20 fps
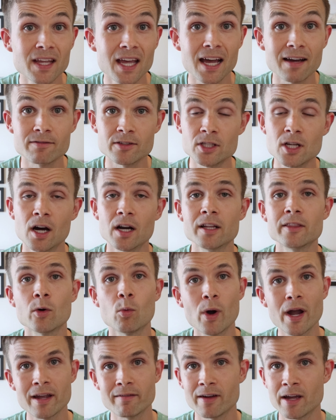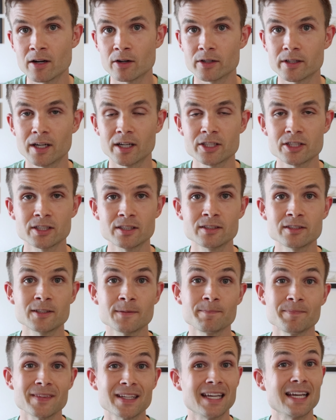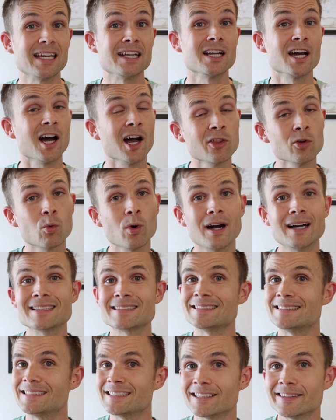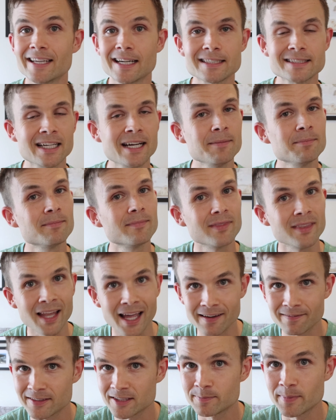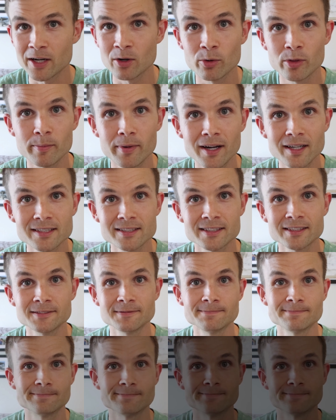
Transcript: have done in the way of introductions. And otherwise, until next time, life is better with a Boston.